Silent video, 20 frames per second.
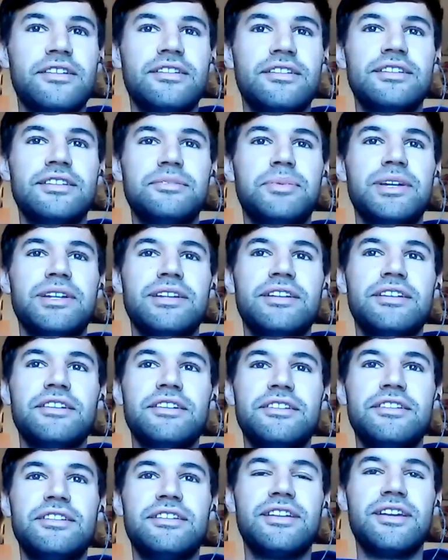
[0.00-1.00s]
It's been a
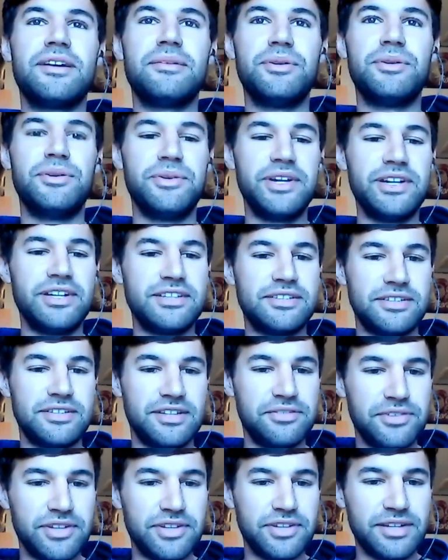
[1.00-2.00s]
good couple of weeks.
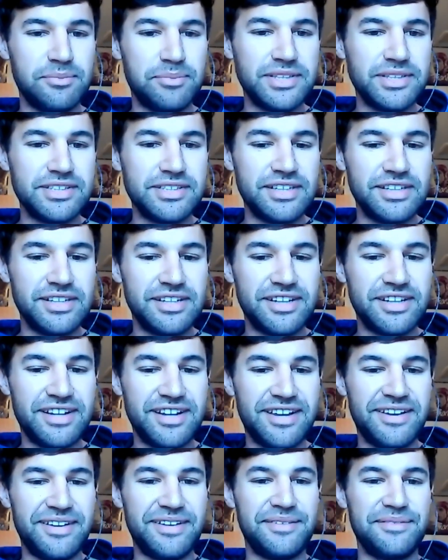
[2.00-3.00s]
Definitely a busy
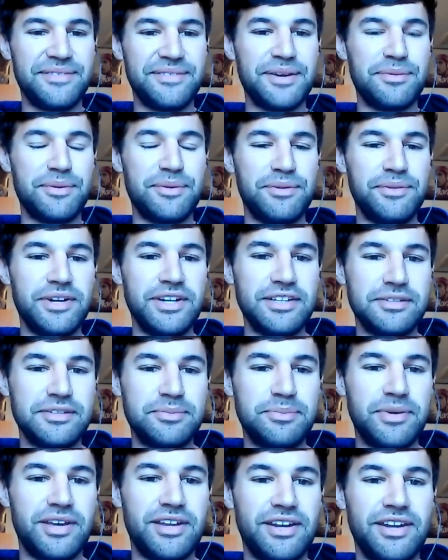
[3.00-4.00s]
couple of weeks,
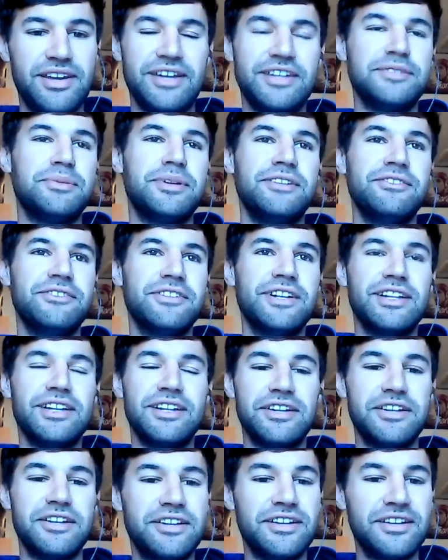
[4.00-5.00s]
but no, it's been really
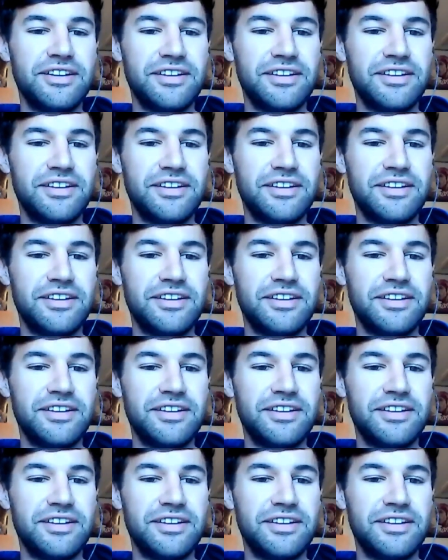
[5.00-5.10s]
good.